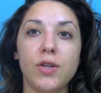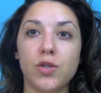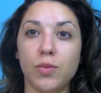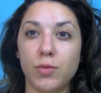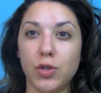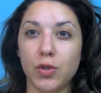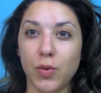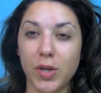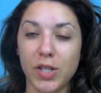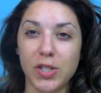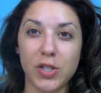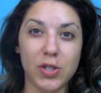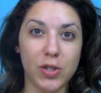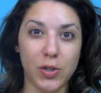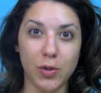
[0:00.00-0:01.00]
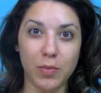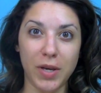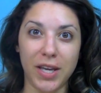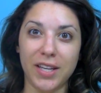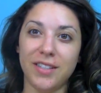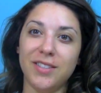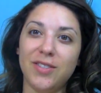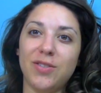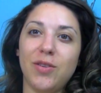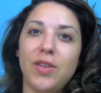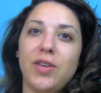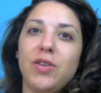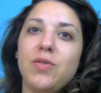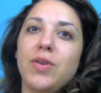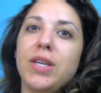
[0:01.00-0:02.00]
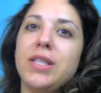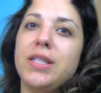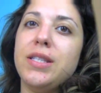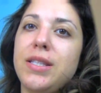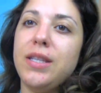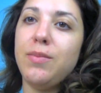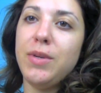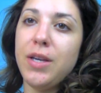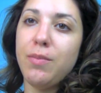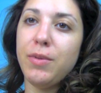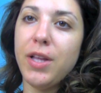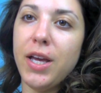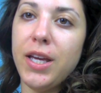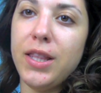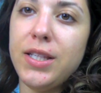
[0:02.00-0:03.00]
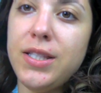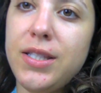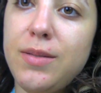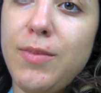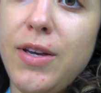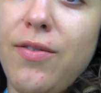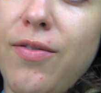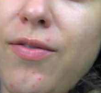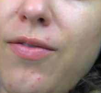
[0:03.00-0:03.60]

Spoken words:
So I'm just going to zoom in so that you can see me applying this to my